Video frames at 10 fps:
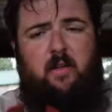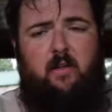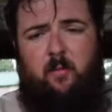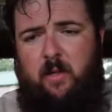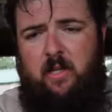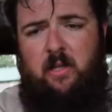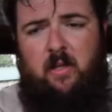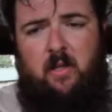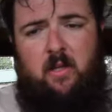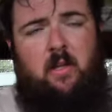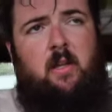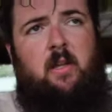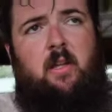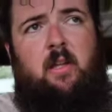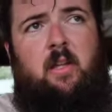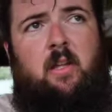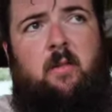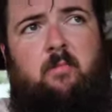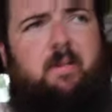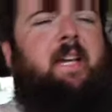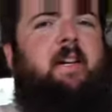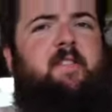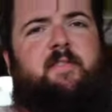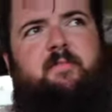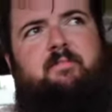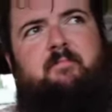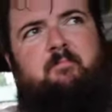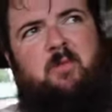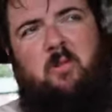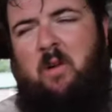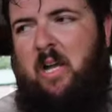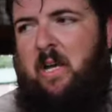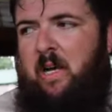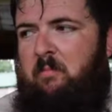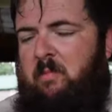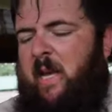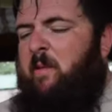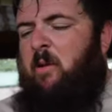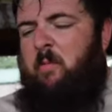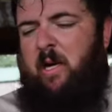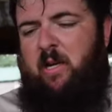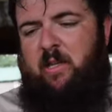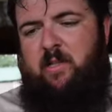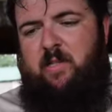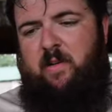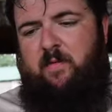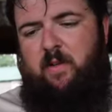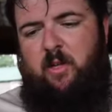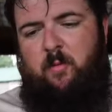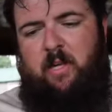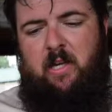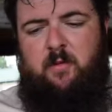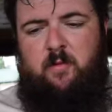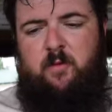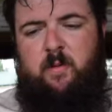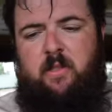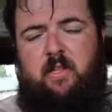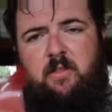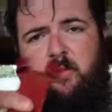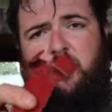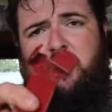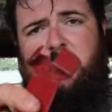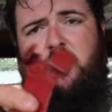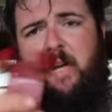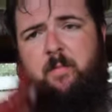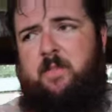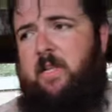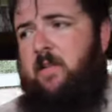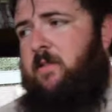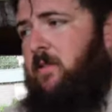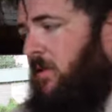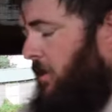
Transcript: a little bit because why not? I didn't want to buy another set for No BS ones, but these are Bridger trap setters.